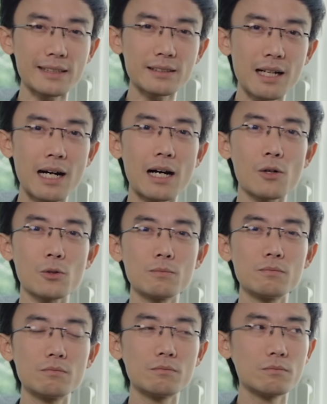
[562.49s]
That's
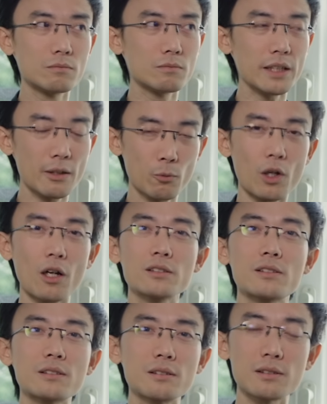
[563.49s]
how it
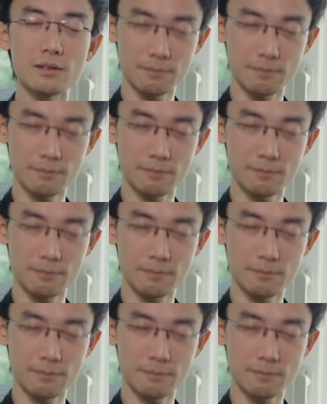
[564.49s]
works.